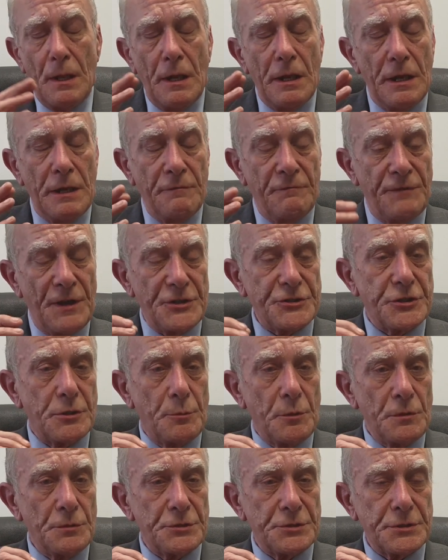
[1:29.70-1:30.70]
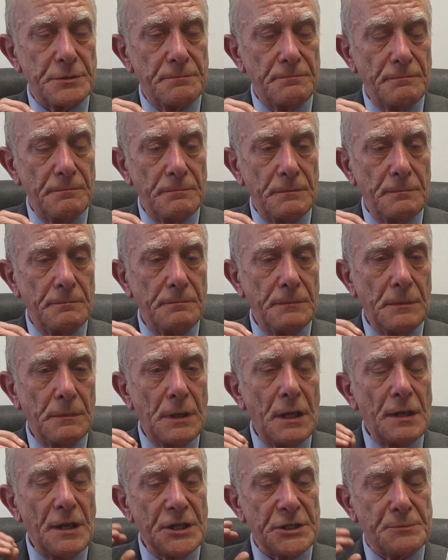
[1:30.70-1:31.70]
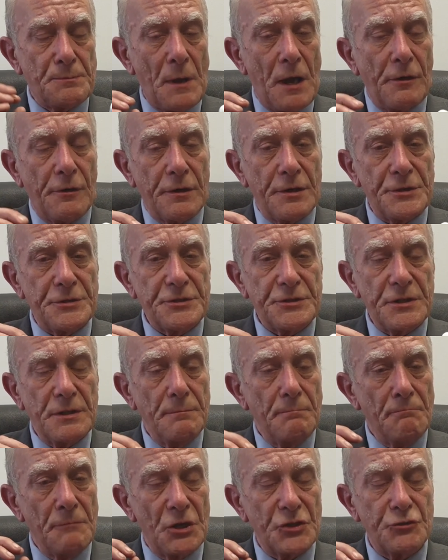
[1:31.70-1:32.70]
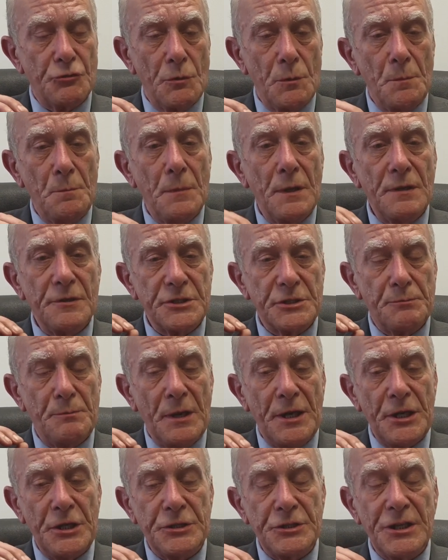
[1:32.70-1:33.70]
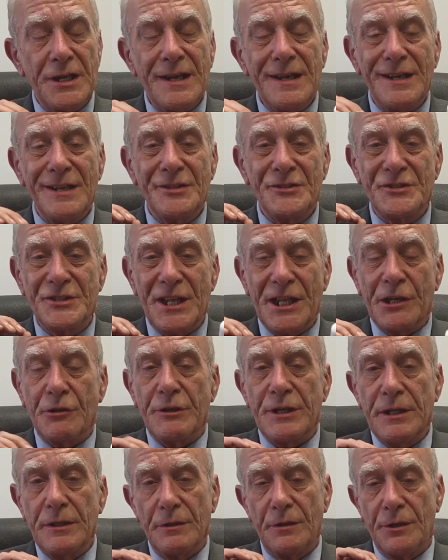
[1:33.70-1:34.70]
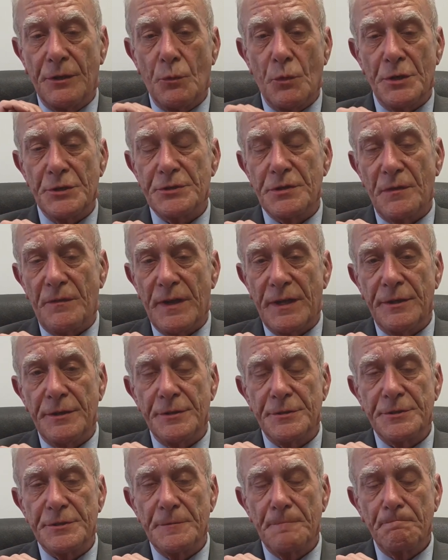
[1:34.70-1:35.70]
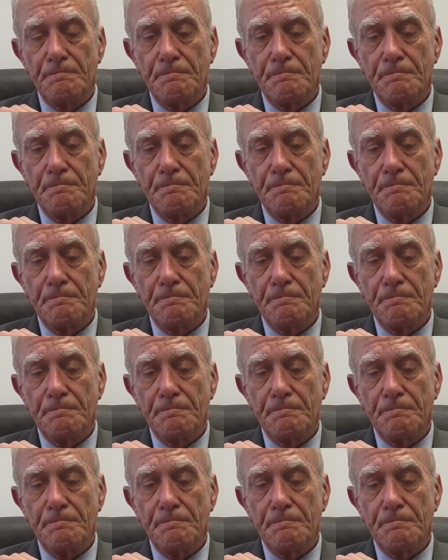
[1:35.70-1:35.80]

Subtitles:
In vegetables, asparagus, mushroom, spinach and celery are the worst offenders.